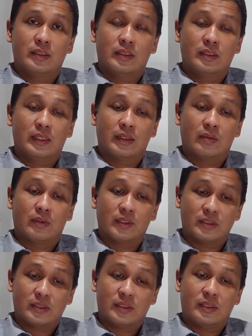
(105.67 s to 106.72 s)
there
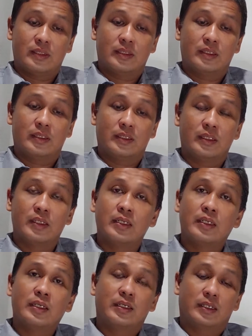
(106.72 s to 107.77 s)
was
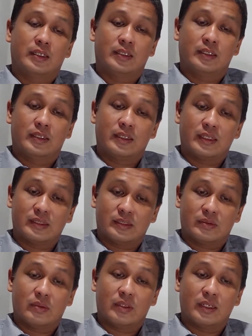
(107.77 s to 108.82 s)
an
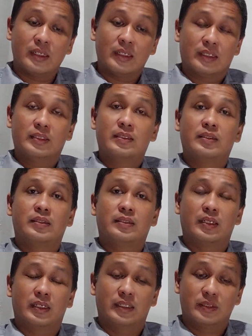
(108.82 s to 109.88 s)
arrest warrant
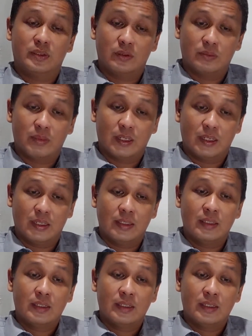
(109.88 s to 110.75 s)
that issued by